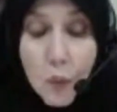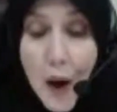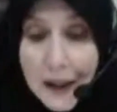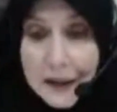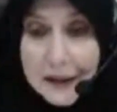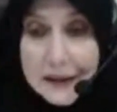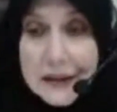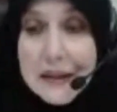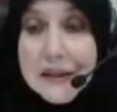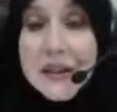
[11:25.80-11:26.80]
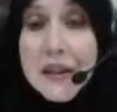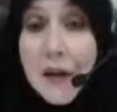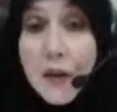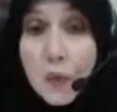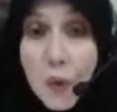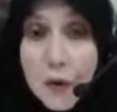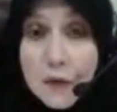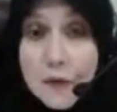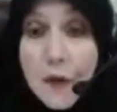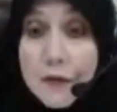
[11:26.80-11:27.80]
Walid is another
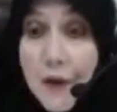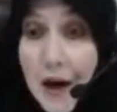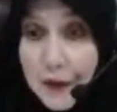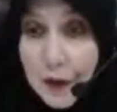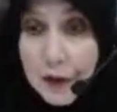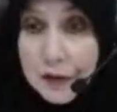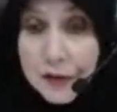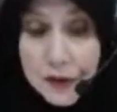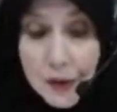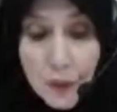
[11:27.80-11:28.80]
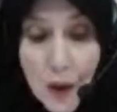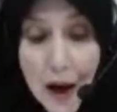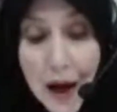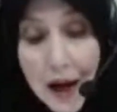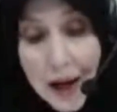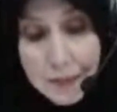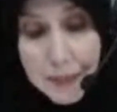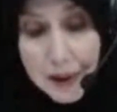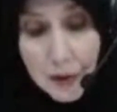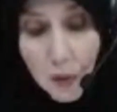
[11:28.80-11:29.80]
word for father. So Ab
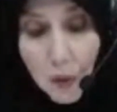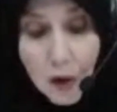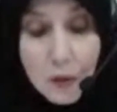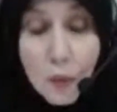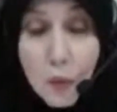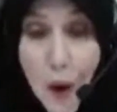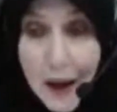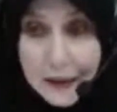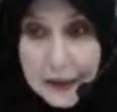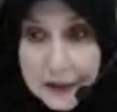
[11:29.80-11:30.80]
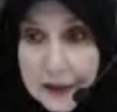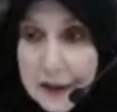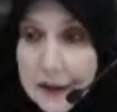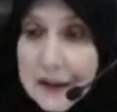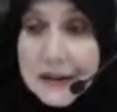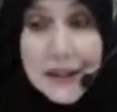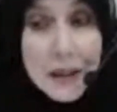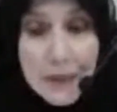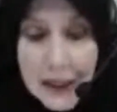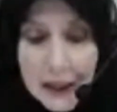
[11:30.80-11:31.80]
or Walid,
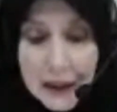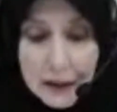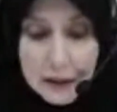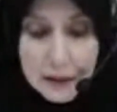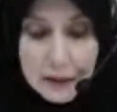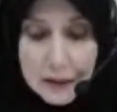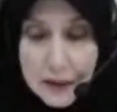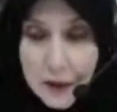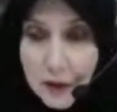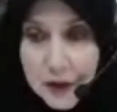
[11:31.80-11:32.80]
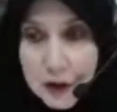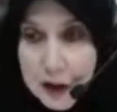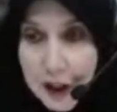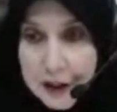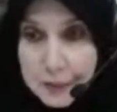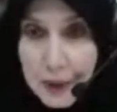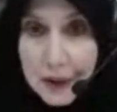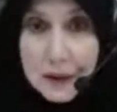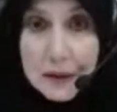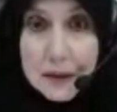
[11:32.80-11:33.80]
the same meaning. They're
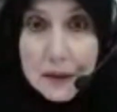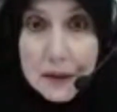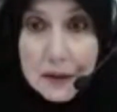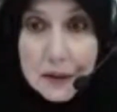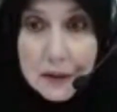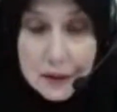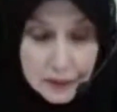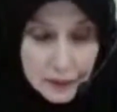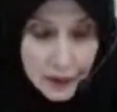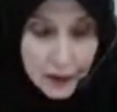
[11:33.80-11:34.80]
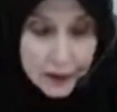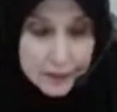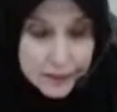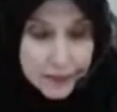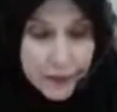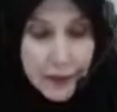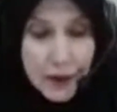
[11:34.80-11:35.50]
interchangeable. Okay.